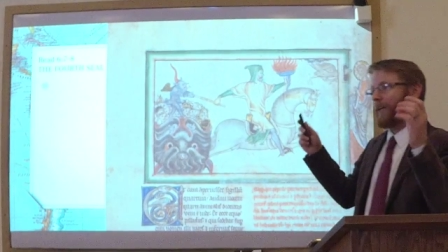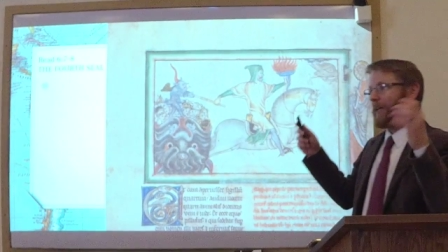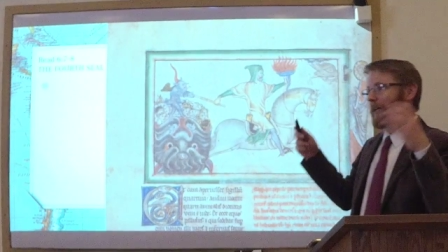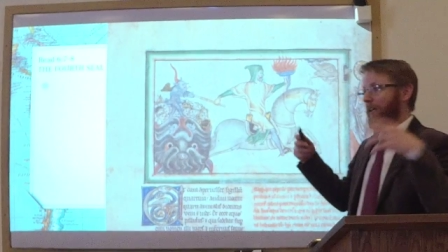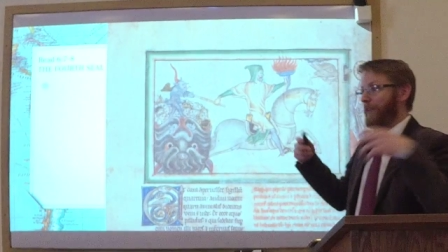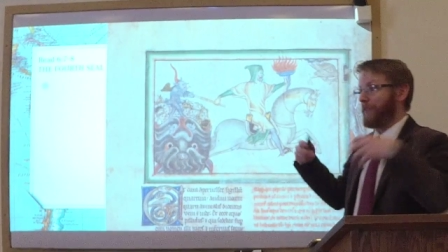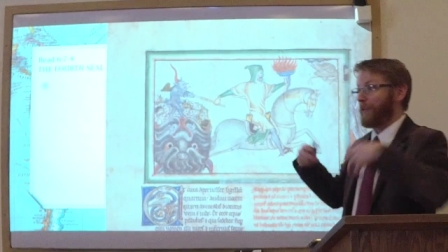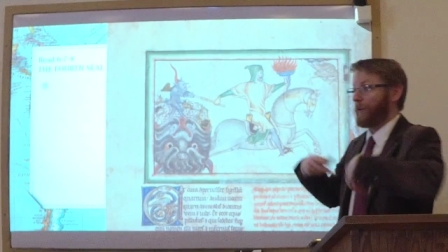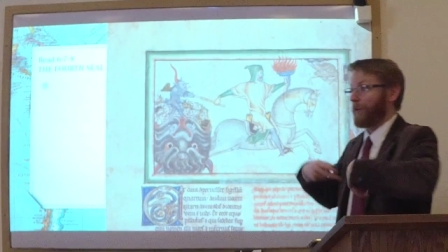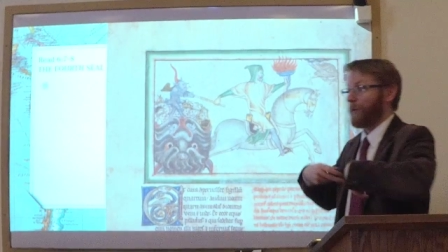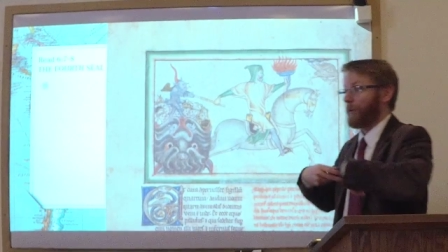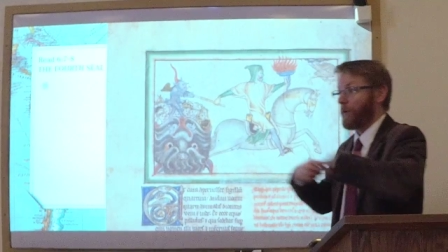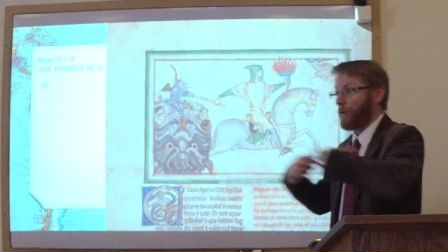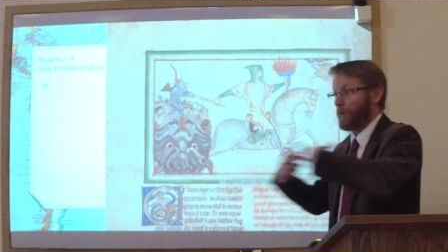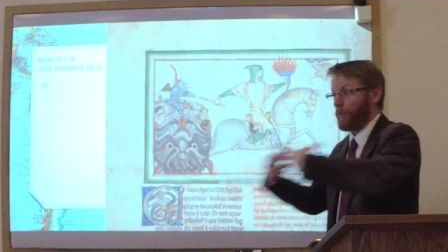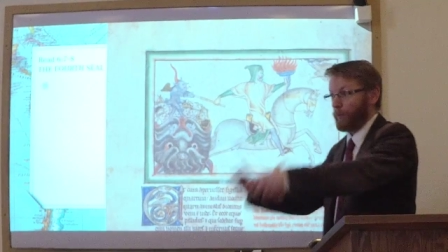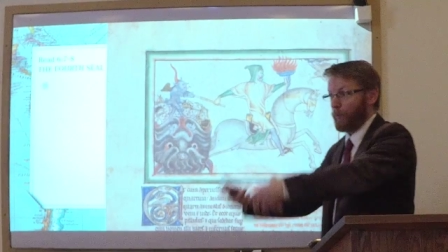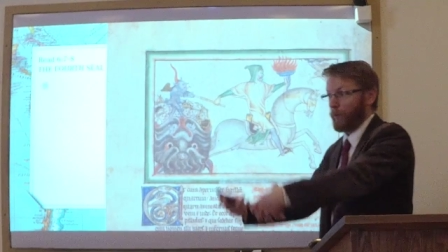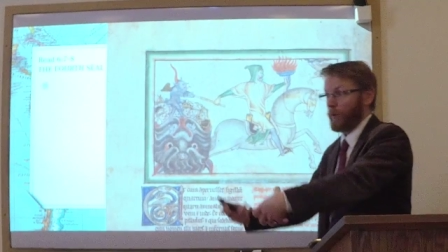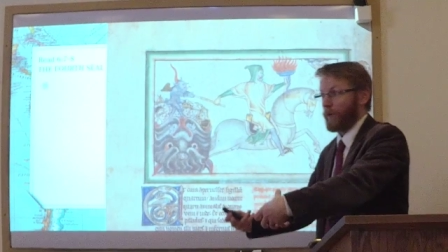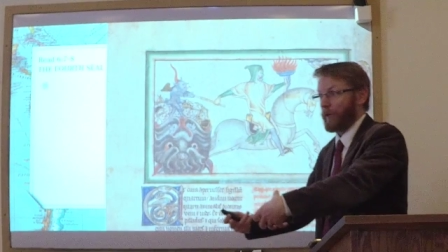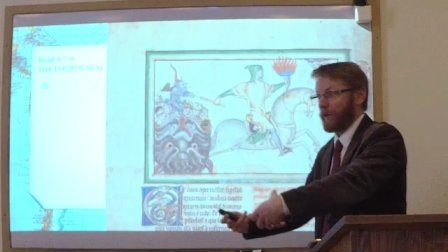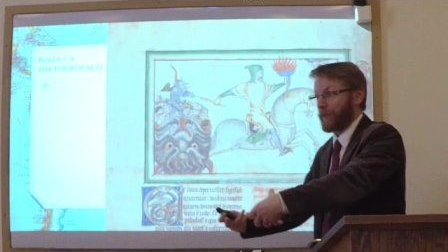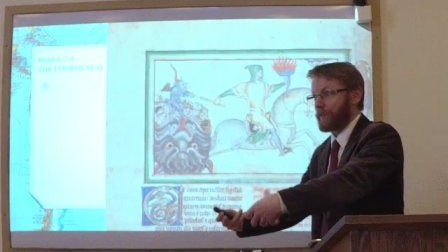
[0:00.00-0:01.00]
in their
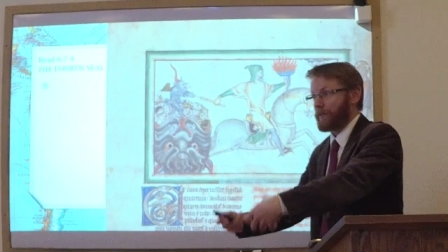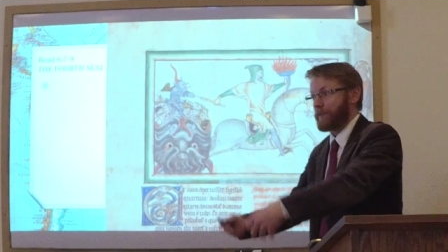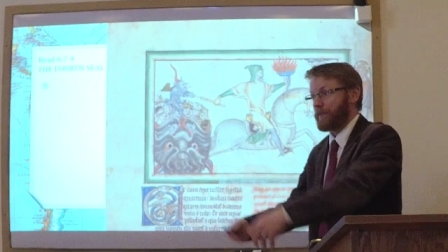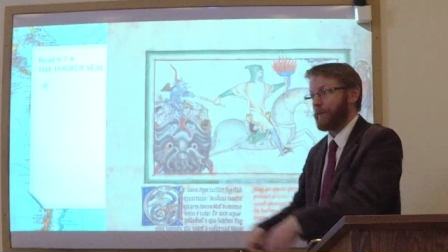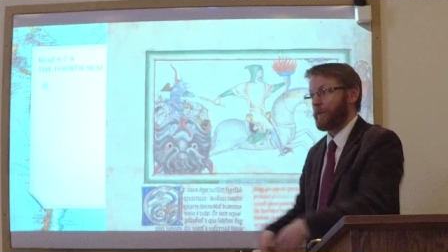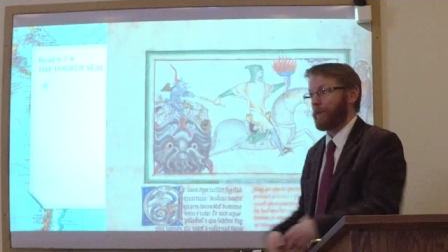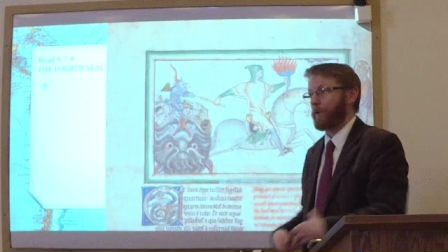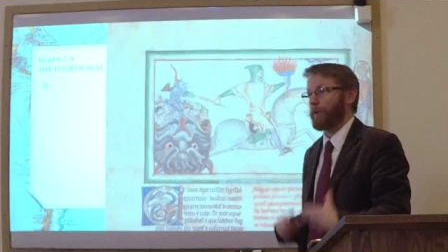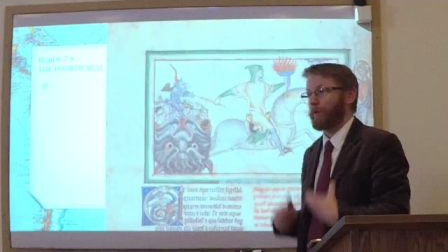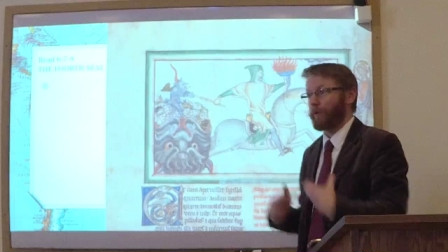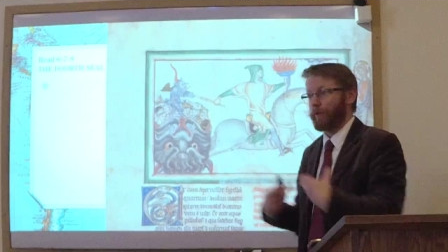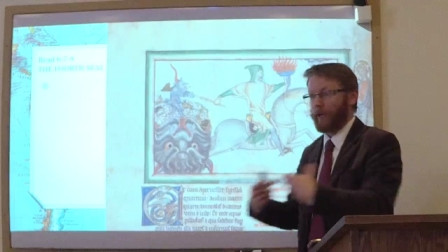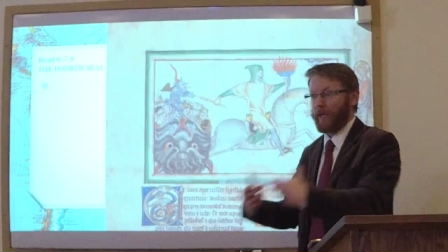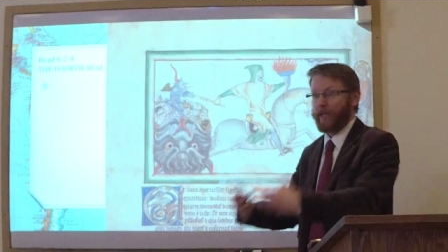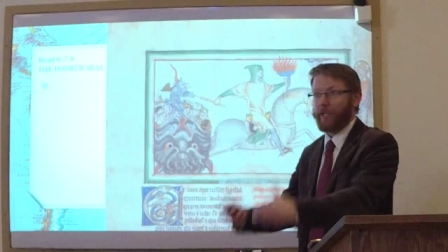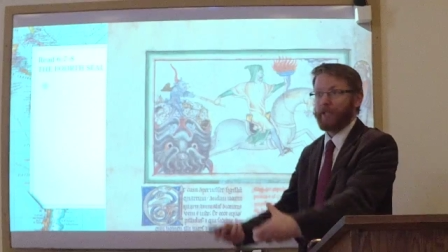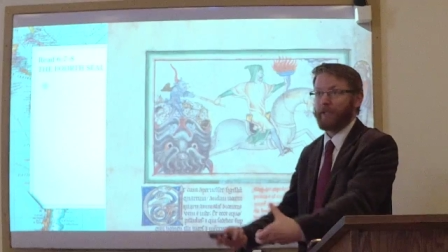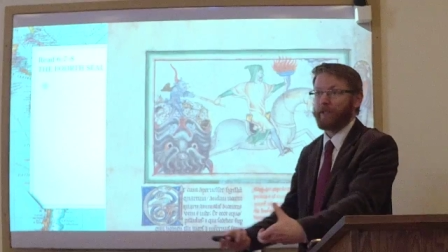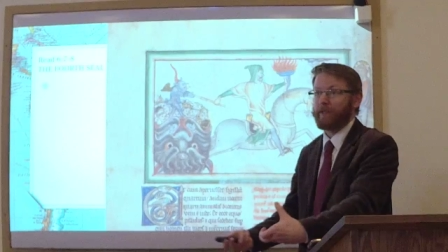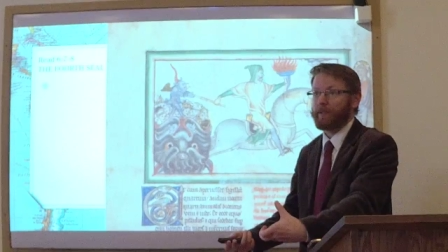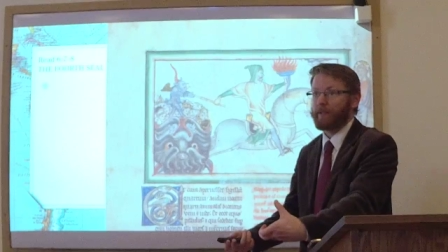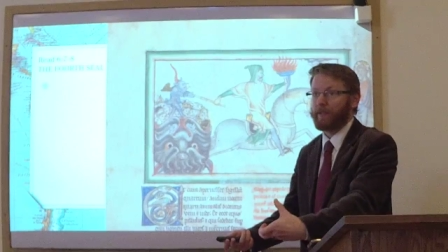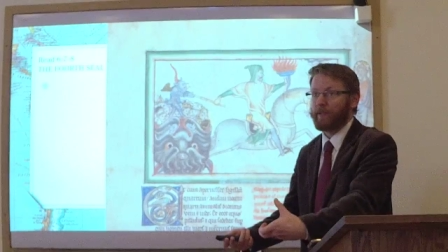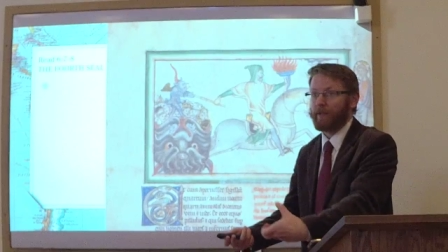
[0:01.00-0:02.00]
own works, their own
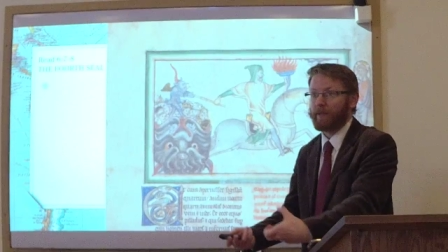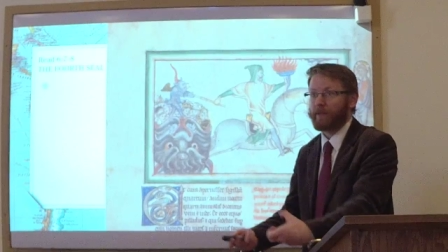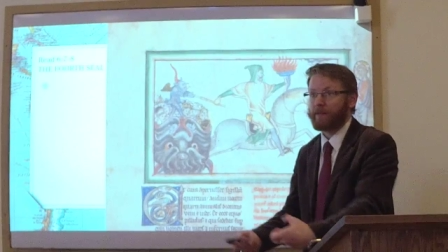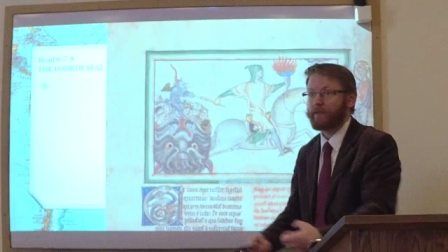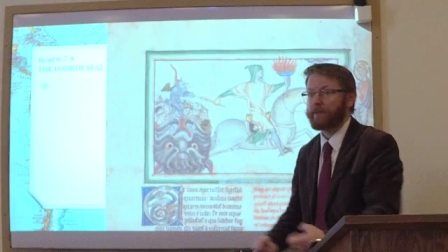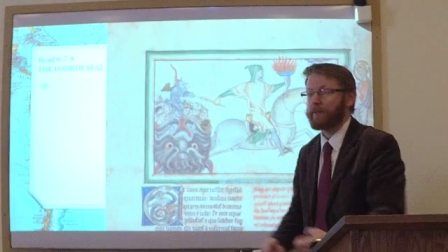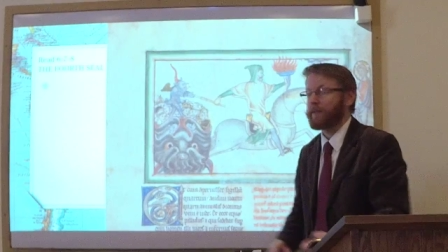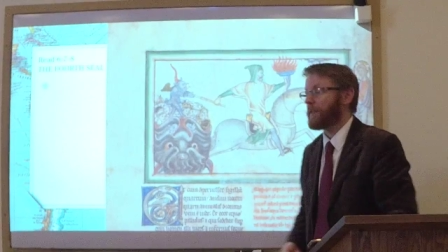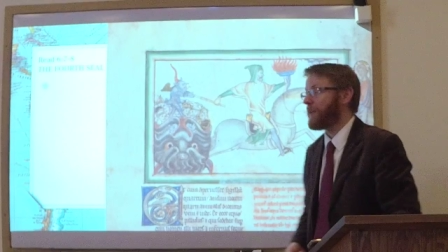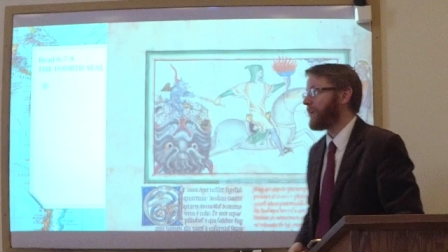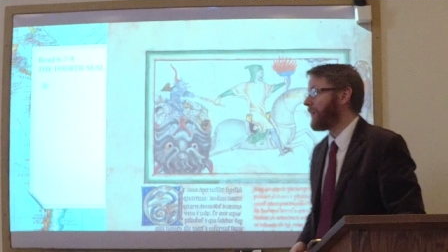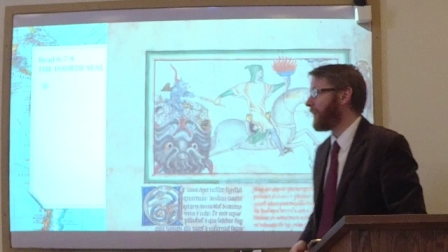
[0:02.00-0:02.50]
righteousness.